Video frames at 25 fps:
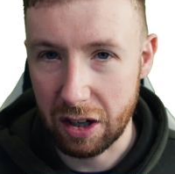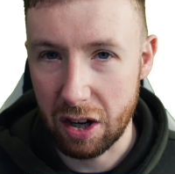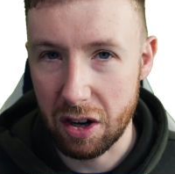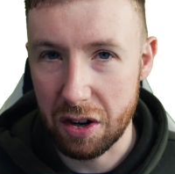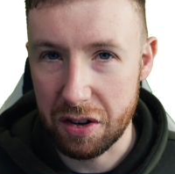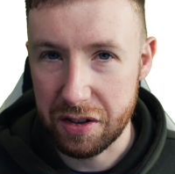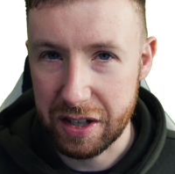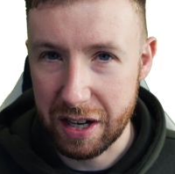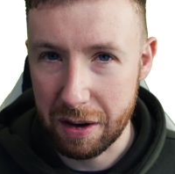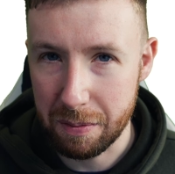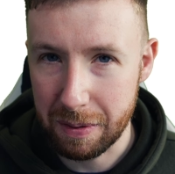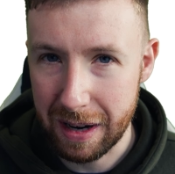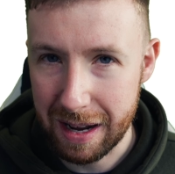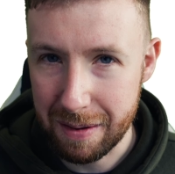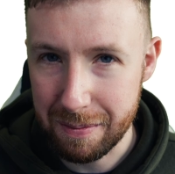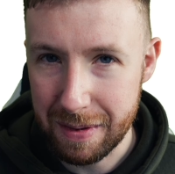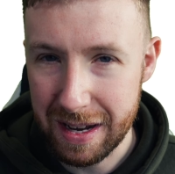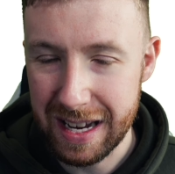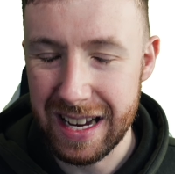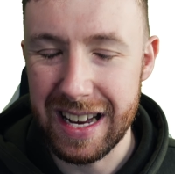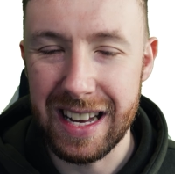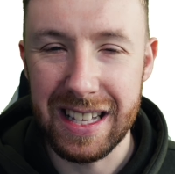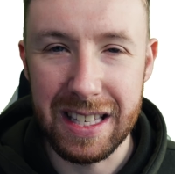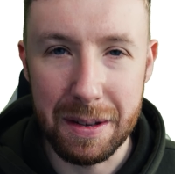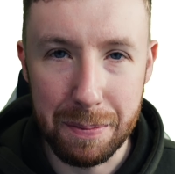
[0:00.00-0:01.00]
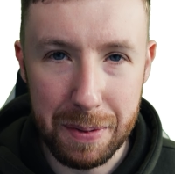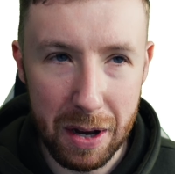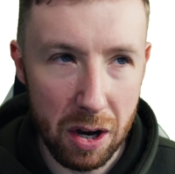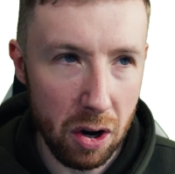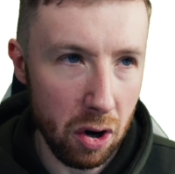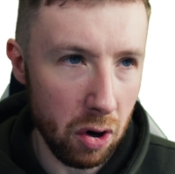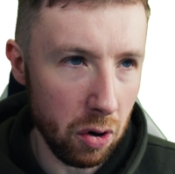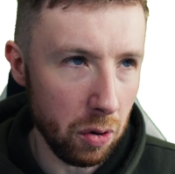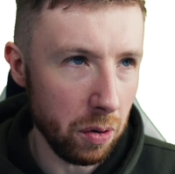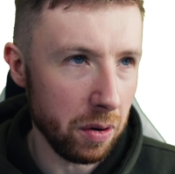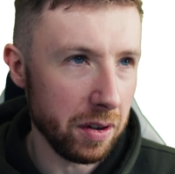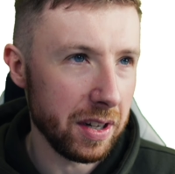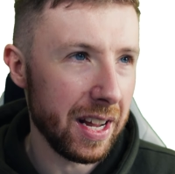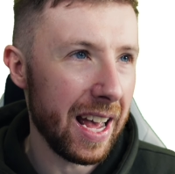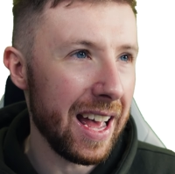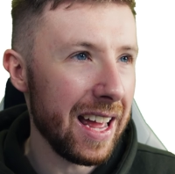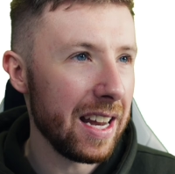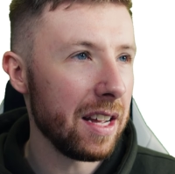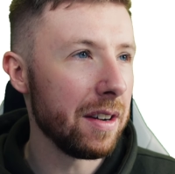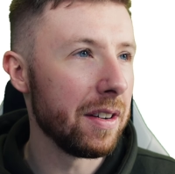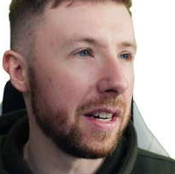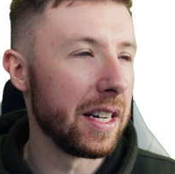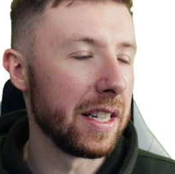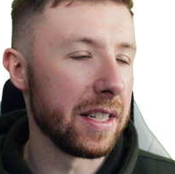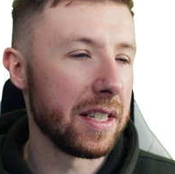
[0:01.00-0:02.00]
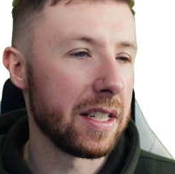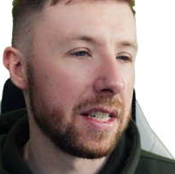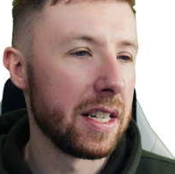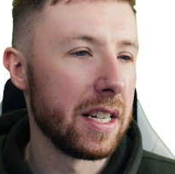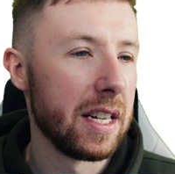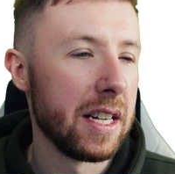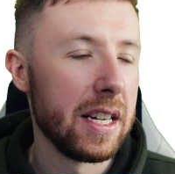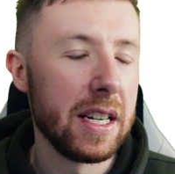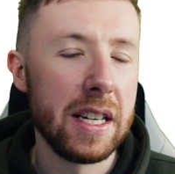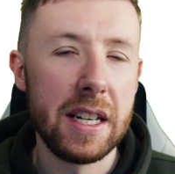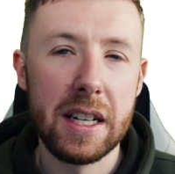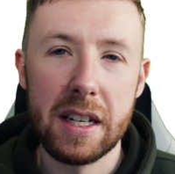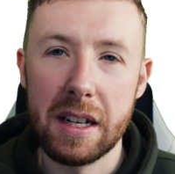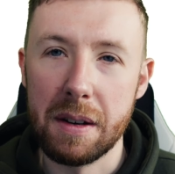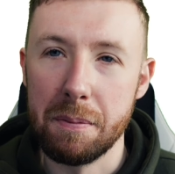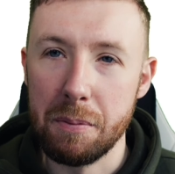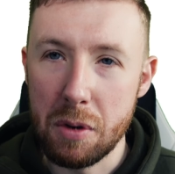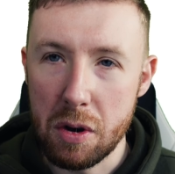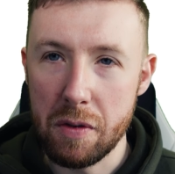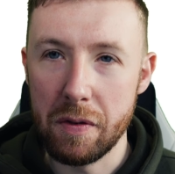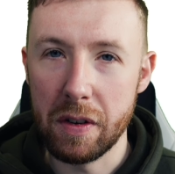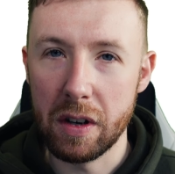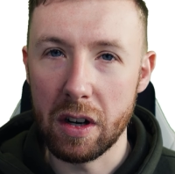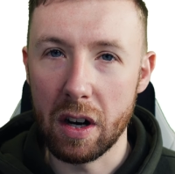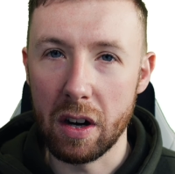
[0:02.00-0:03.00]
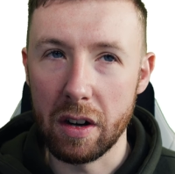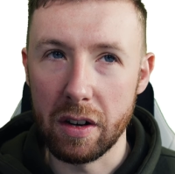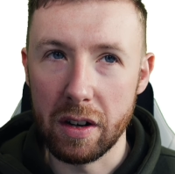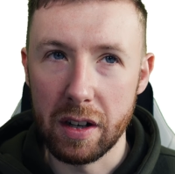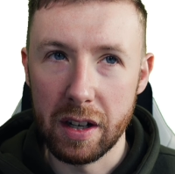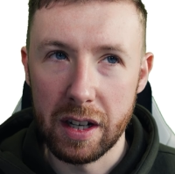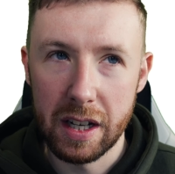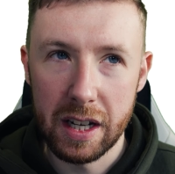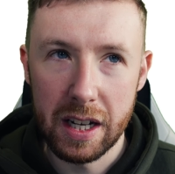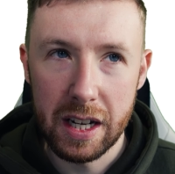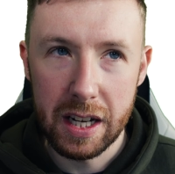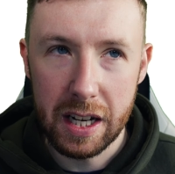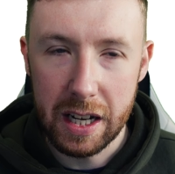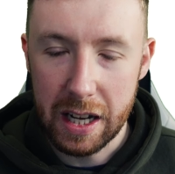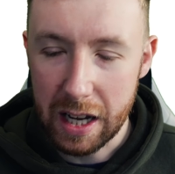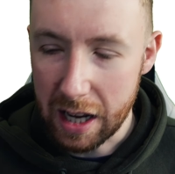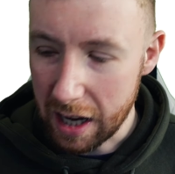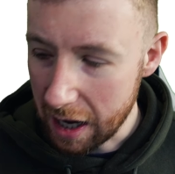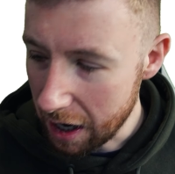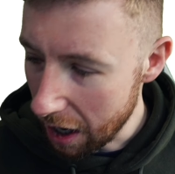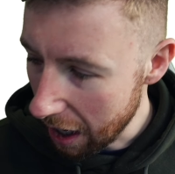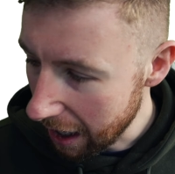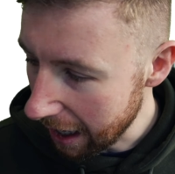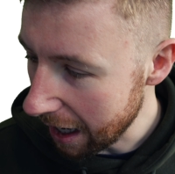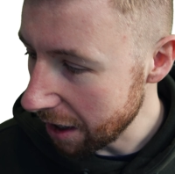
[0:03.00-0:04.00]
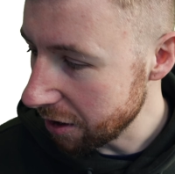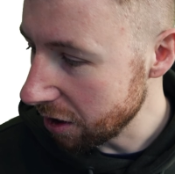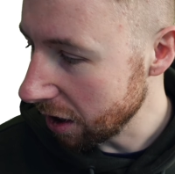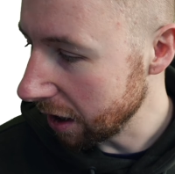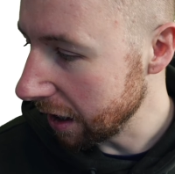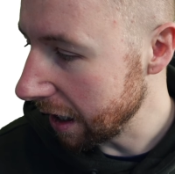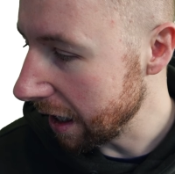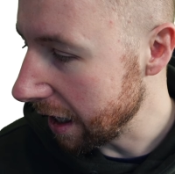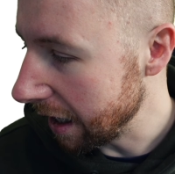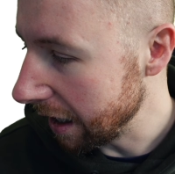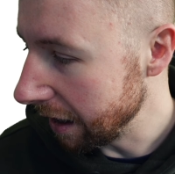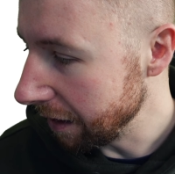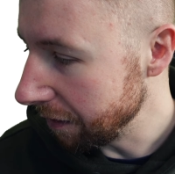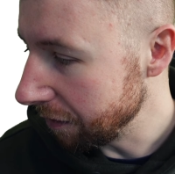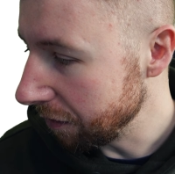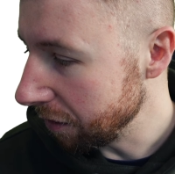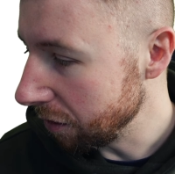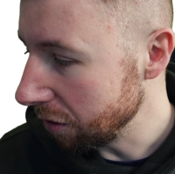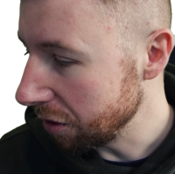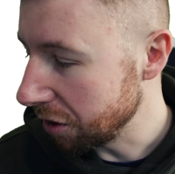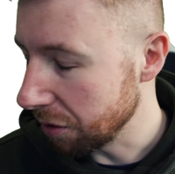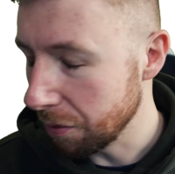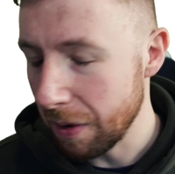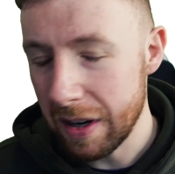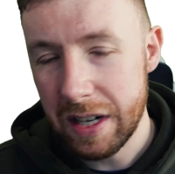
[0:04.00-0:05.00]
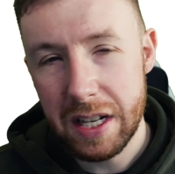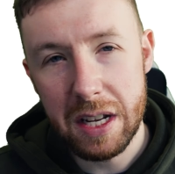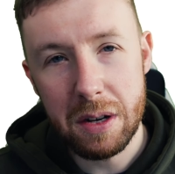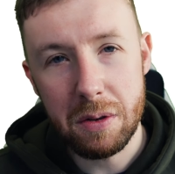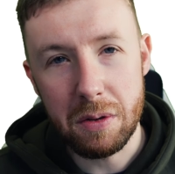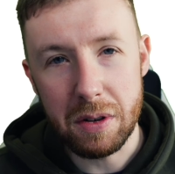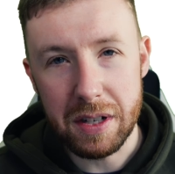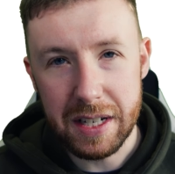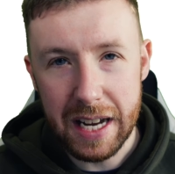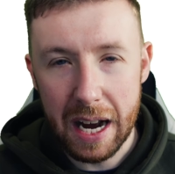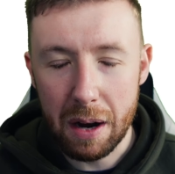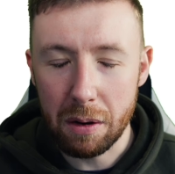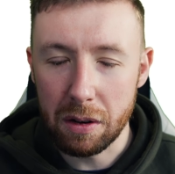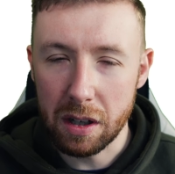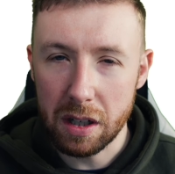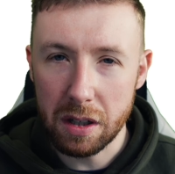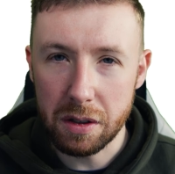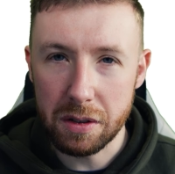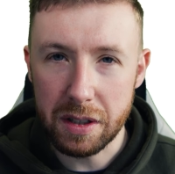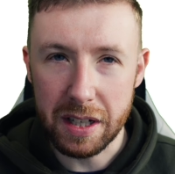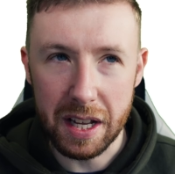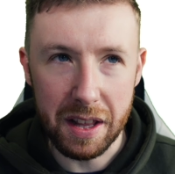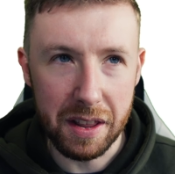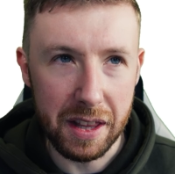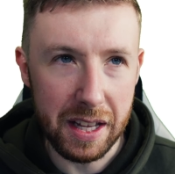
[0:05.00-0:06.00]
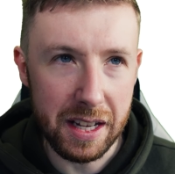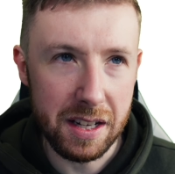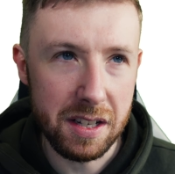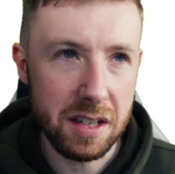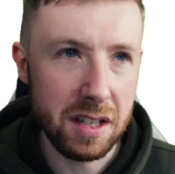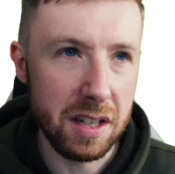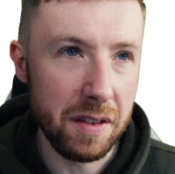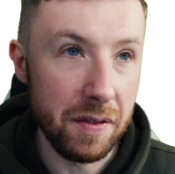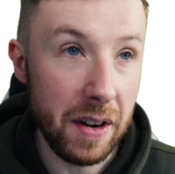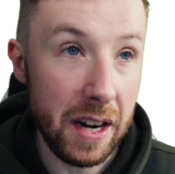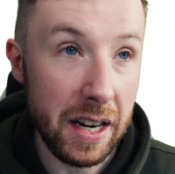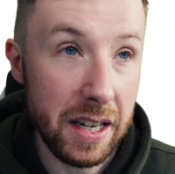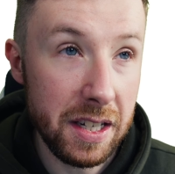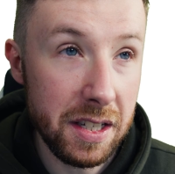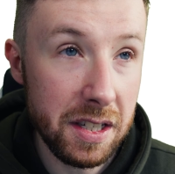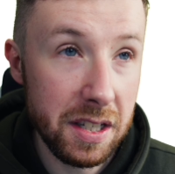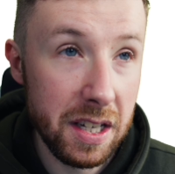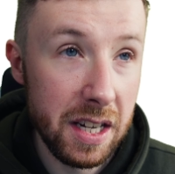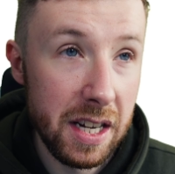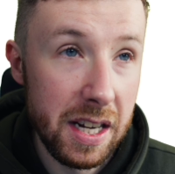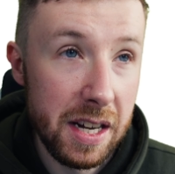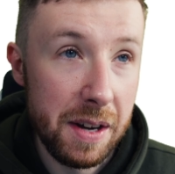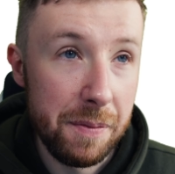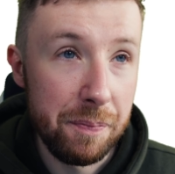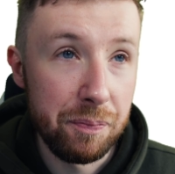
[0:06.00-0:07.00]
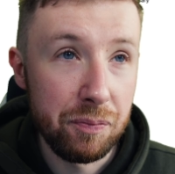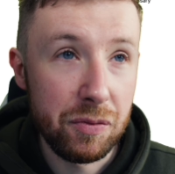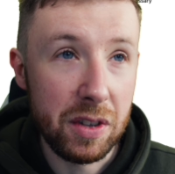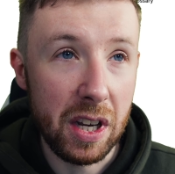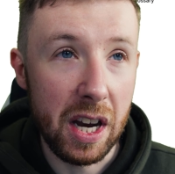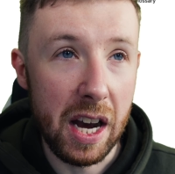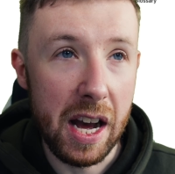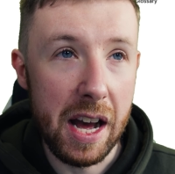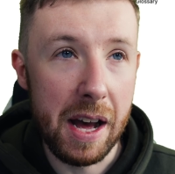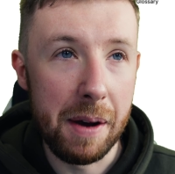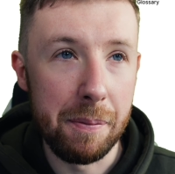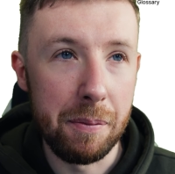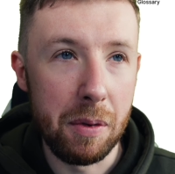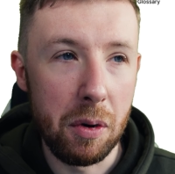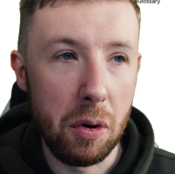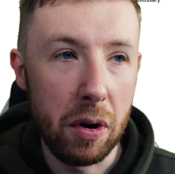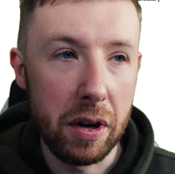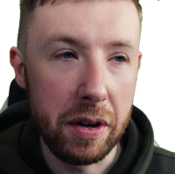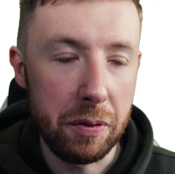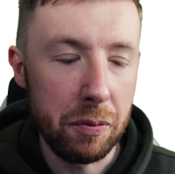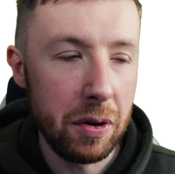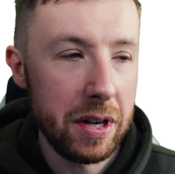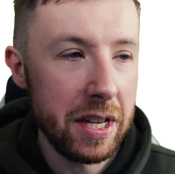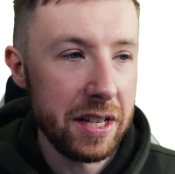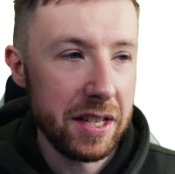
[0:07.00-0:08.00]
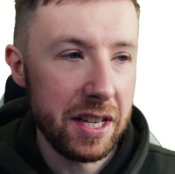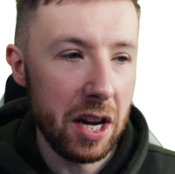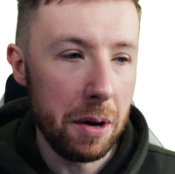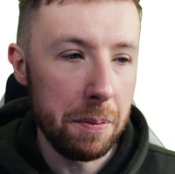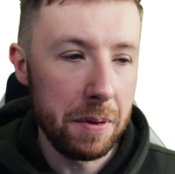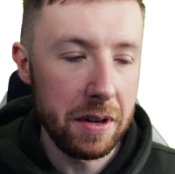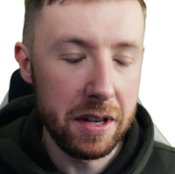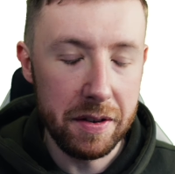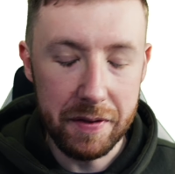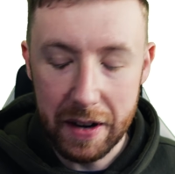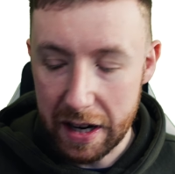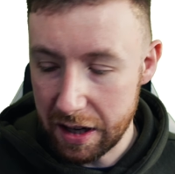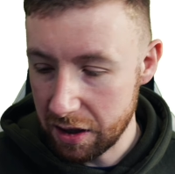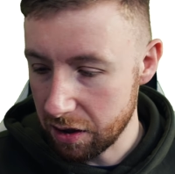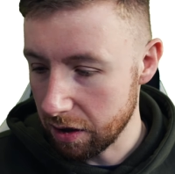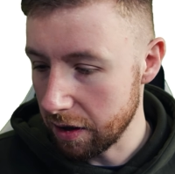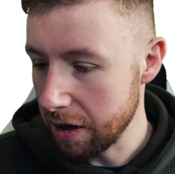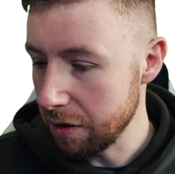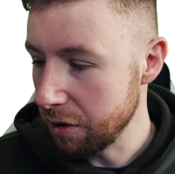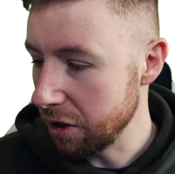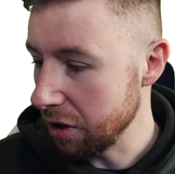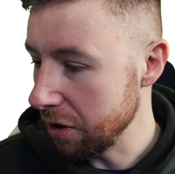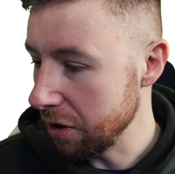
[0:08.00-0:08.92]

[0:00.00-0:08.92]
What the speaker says: got a setup like me, it's a bit awkward. Anyways, moving on. Ledger Live. So when you download this device, or when you set up the device, sorry,